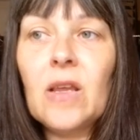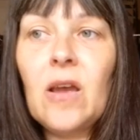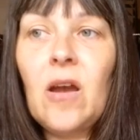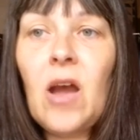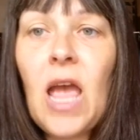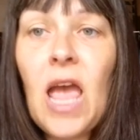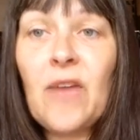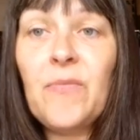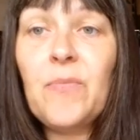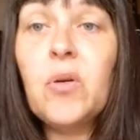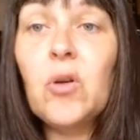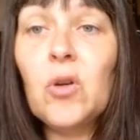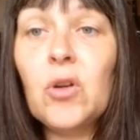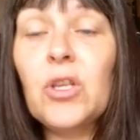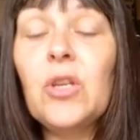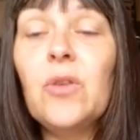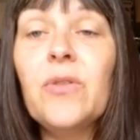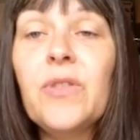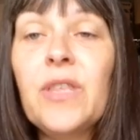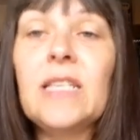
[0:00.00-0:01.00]
I have
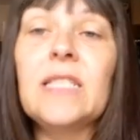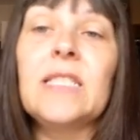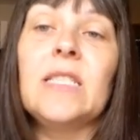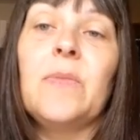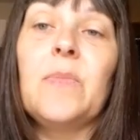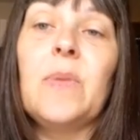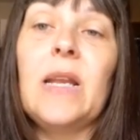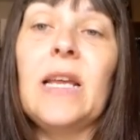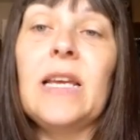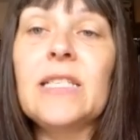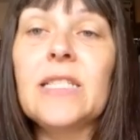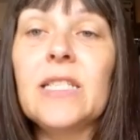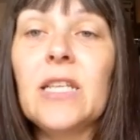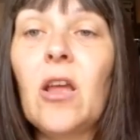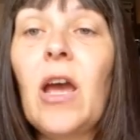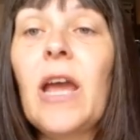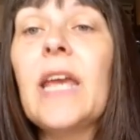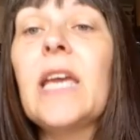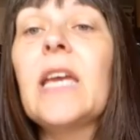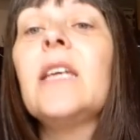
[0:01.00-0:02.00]
put new things in place,
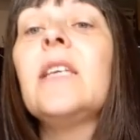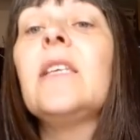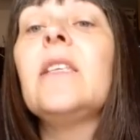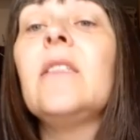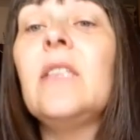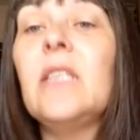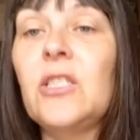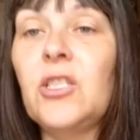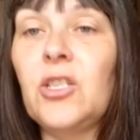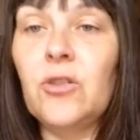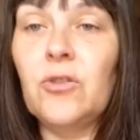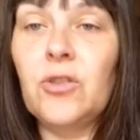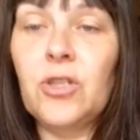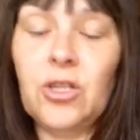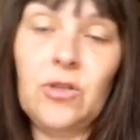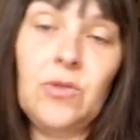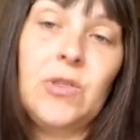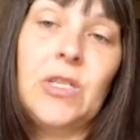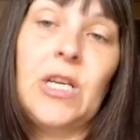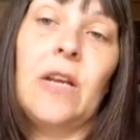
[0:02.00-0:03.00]
like this
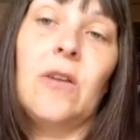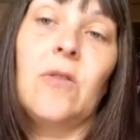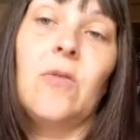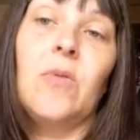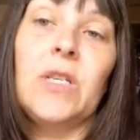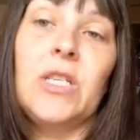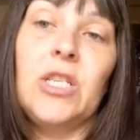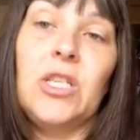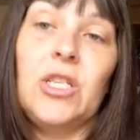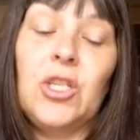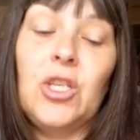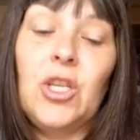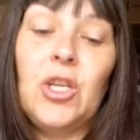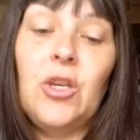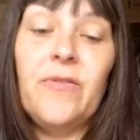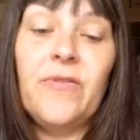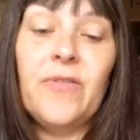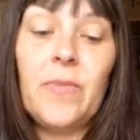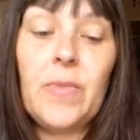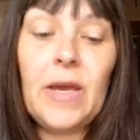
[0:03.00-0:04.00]
YouTube channel, which is
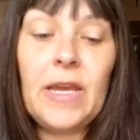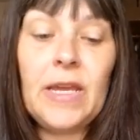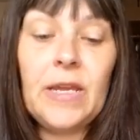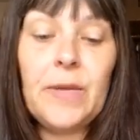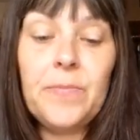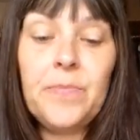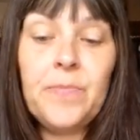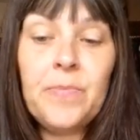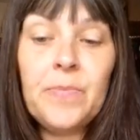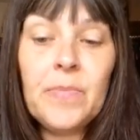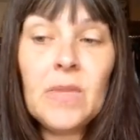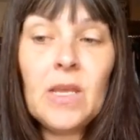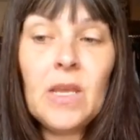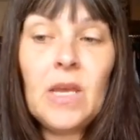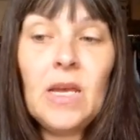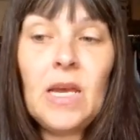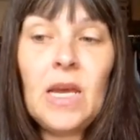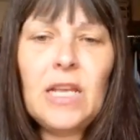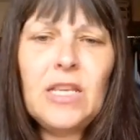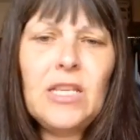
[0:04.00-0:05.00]
new for me,
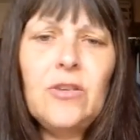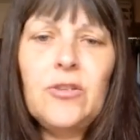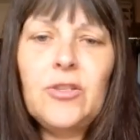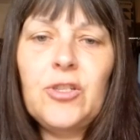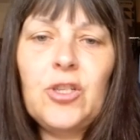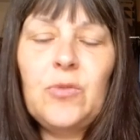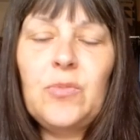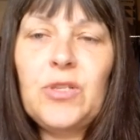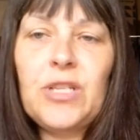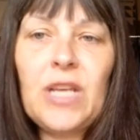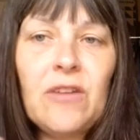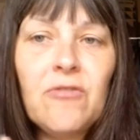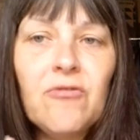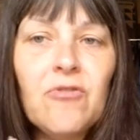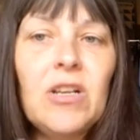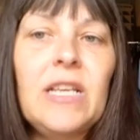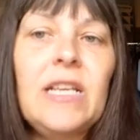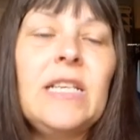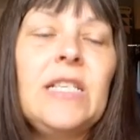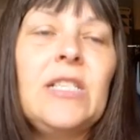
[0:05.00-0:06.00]
and YouTube
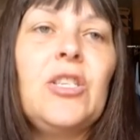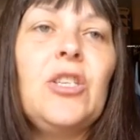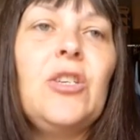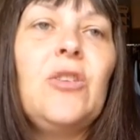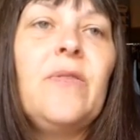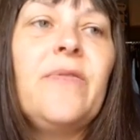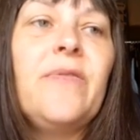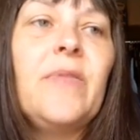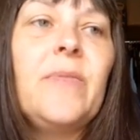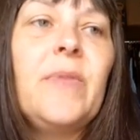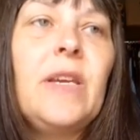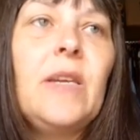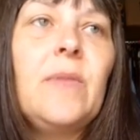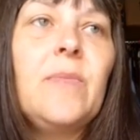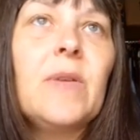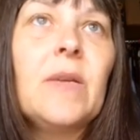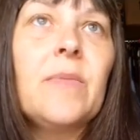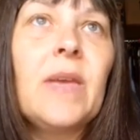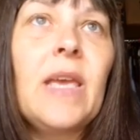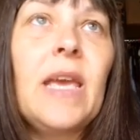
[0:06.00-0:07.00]
generally is new for me,
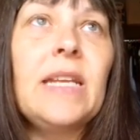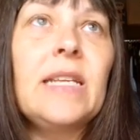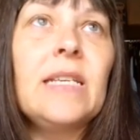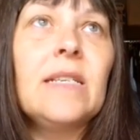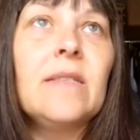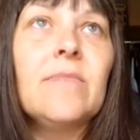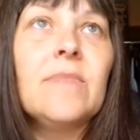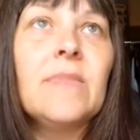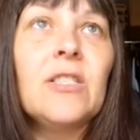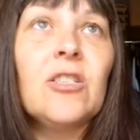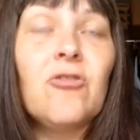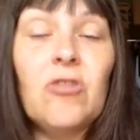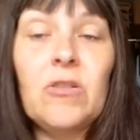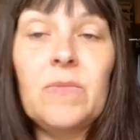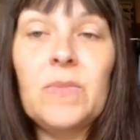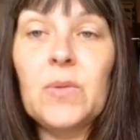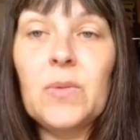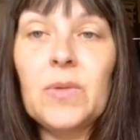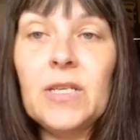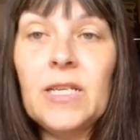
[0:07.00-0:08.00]
but I'm getting to
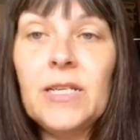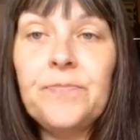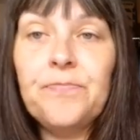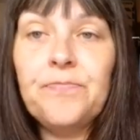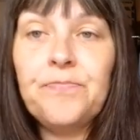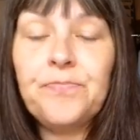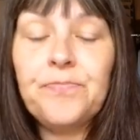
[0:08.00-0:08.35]
grips with it.